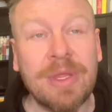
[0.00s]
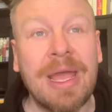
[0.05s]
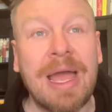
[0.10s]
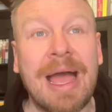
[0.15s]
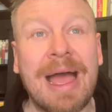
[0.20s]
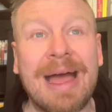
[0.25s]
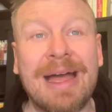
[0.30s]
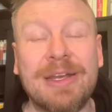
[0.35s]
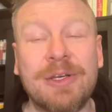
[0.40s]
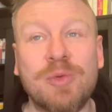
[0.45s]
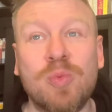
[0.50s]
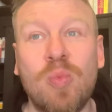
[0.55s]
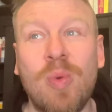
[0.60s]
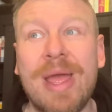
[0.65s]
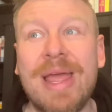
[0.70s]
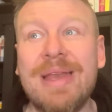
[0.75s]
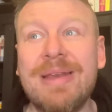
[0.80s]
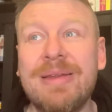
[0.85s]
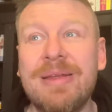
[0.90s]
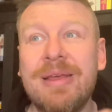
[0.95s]
and
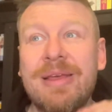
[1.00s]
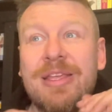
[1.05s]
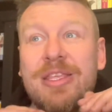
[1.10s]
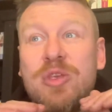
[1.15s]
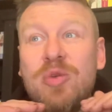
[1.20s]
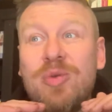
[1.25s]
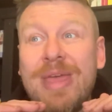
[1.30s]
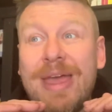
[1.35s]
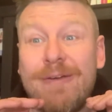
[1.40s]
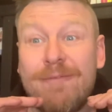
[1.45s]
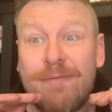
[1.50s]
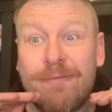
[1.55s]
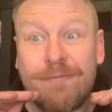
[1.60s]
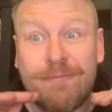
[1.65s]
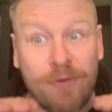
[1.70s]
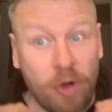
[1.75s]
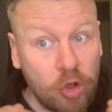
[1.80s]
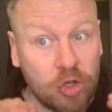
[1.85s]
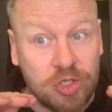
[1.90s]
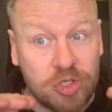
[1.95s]
when you get
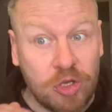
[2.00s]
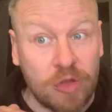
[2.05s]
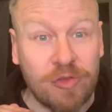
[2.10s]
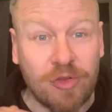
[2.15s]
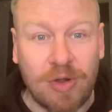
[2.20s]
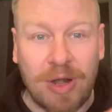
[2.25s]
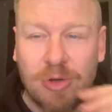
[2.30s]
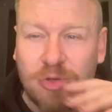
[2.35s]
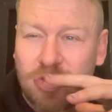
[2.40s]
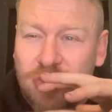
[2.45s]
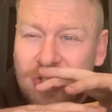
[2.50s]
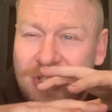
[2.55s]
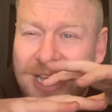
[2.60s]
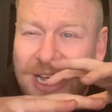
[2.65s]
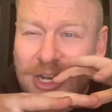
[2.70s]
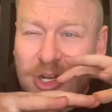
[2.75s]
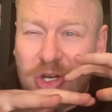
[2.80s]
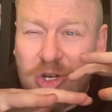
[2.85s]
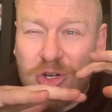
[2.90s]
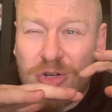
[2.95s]
frost on the ground, just that
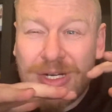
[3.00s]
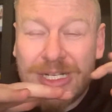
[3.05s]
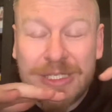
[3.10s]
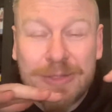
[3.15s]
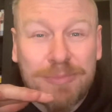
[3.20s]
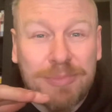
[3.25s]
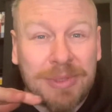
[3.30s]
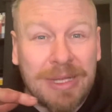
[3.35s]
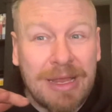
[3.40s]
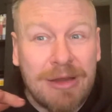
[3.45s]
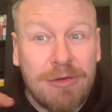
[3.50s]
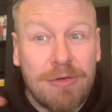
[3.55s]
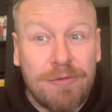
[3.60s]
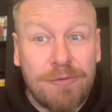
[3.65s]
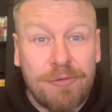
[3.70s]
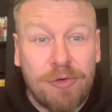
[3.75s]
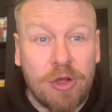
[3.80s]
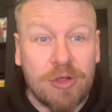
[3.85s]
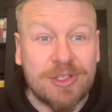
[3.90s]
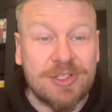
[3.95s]
crisp layer of
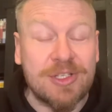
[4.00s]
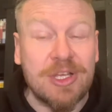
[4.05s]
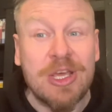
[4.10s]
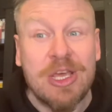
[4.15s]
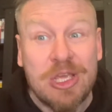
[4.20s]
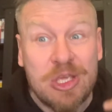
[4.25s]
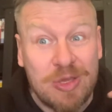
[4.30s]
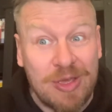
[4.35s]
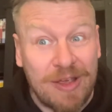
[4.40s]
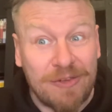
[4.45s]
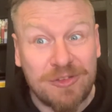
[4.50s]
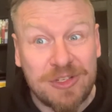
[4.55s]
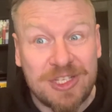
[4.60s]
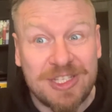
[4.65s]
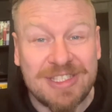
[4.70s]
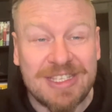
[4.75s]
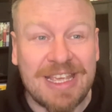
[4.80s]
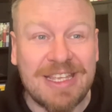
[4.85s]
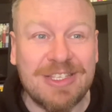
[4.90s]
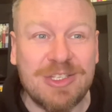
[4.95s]
frost, you have to
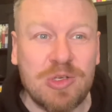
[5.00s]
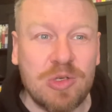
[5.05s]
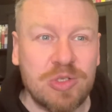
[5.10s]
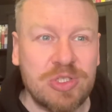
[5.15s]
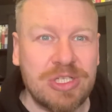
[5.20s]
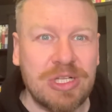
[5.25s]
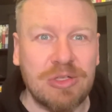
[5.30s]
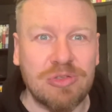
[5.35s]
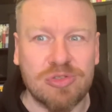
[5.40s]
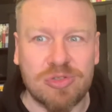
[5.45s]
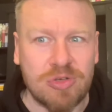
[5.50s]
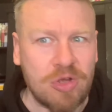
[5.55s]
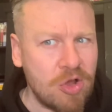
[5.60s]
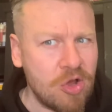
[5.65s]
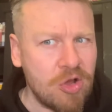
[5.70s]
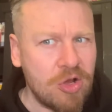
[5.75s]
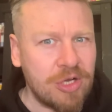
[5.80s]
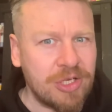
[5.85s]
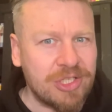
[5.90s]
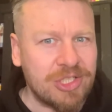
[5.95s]
say to your children,
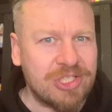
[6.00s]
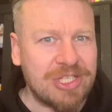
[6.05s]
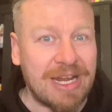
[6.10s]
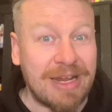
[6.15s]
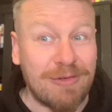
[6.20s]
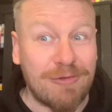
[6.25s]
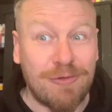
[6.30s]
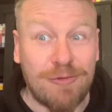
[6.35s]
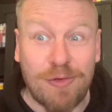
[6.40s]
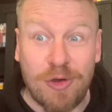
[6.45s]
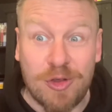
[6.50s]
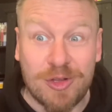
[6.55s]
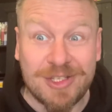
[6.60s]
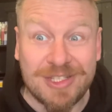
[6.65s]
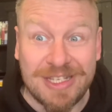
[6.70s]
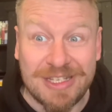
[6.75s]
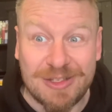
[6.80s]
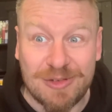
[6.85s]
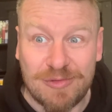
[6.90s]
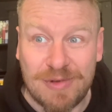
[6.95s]
oh, Jack Frost
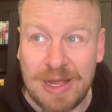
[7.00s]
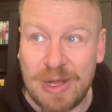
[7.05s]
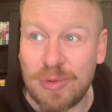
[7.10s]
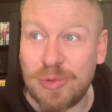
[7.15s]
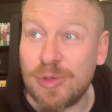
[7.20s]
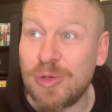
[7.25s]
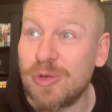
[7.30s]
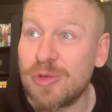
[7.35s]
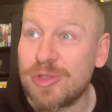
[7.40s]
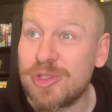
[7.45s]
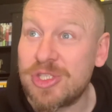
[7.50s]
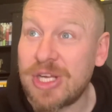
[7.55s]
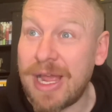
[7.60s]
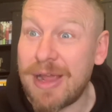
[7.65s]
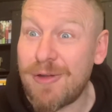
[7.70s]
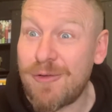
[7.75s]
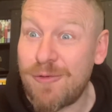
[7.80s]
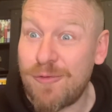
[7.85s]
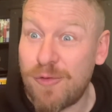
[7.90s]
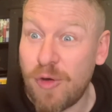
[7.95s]
is around. Look,
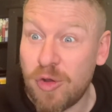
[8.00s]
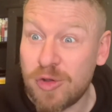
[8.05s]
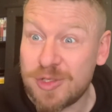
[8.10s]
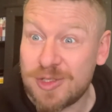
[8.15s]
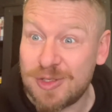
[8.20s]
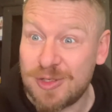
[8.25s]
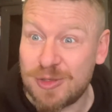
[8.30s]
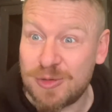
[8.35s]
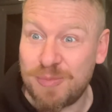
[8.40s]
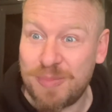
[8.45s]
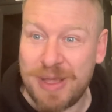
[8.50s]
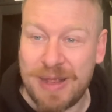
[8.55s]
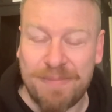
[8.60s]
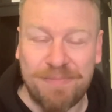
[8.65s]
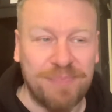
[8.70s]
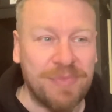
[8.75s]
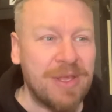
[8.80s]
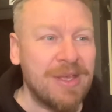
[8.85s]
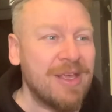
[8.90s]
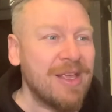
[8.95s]
Jack Frost has been.
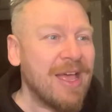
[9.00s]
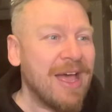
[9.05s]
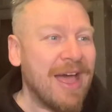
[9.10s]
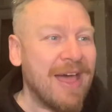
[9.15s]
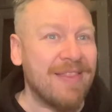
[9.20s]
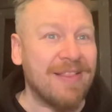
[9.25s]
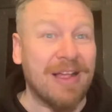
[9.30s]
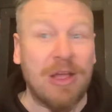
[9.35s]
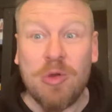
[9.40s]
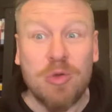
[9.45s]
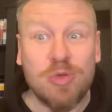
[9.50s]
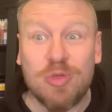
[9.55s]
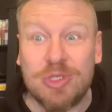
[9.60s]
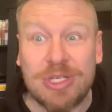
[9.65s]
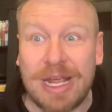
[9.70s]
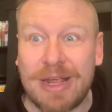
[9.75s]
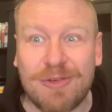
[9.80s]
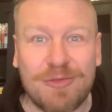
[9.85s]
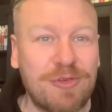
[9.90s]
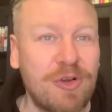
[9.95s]
And I, uh, oh,
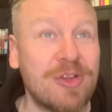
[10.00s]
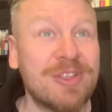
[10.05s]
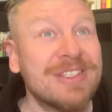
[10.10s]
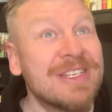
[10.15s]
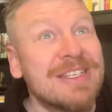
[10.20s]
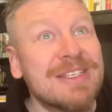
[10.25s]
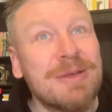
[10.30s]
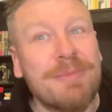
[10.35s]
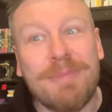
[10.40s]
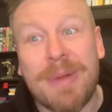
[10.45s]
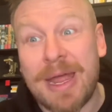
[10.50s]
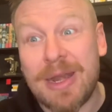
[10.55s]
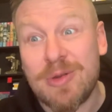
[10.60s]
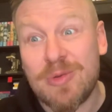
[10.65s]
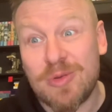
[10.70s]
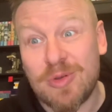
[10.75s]
Jack Frost hes the man who